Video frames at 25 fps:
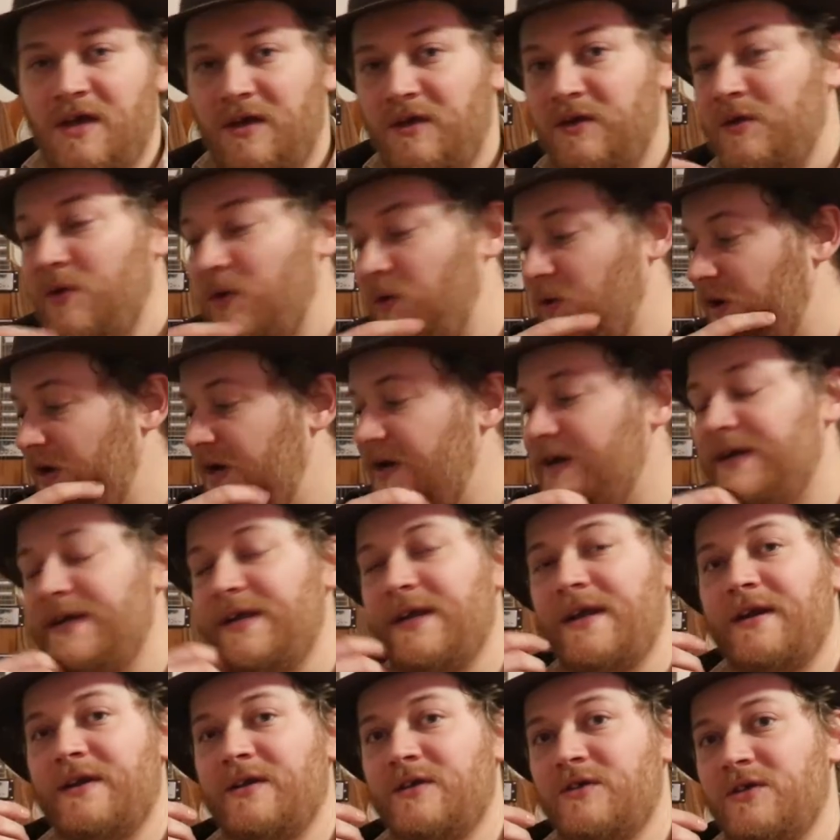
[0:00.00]
your
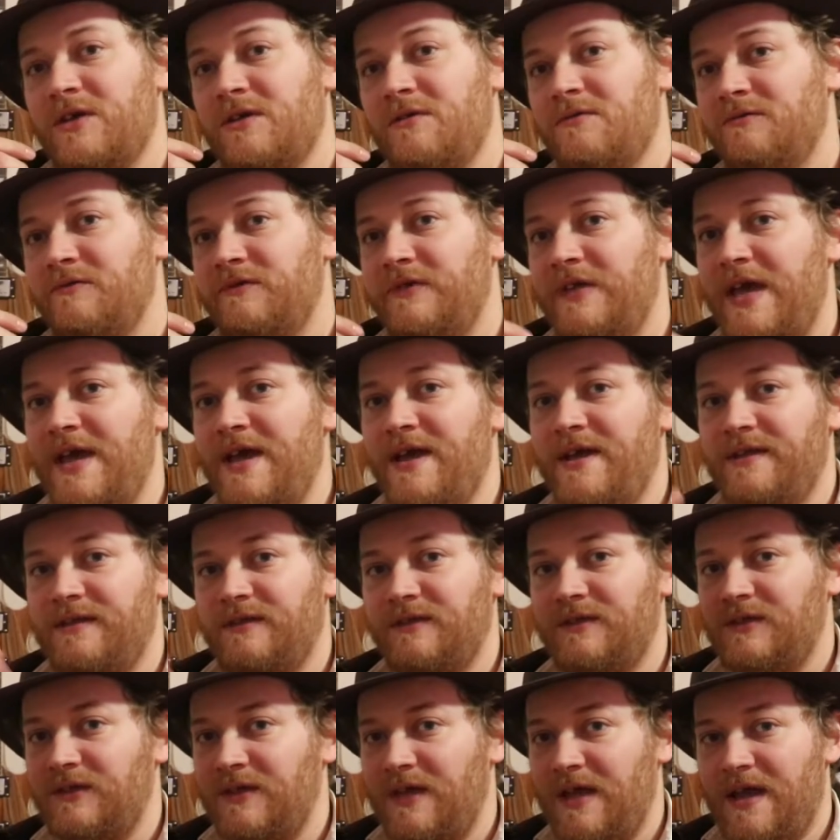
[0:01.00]
Indiana Jones hats,